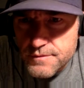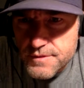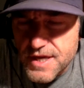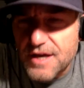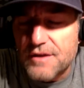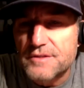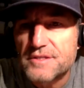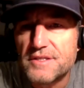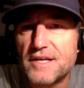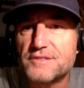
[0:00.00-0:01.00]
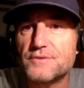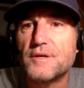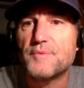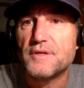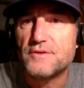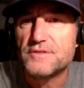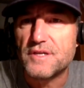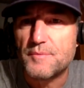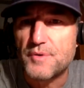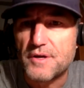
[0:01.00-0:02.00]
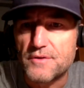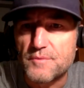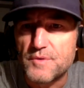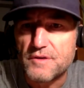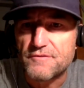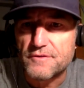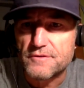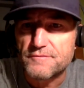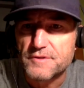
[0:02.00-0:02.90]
Yeah, see, that's what you said it better than me, Phil.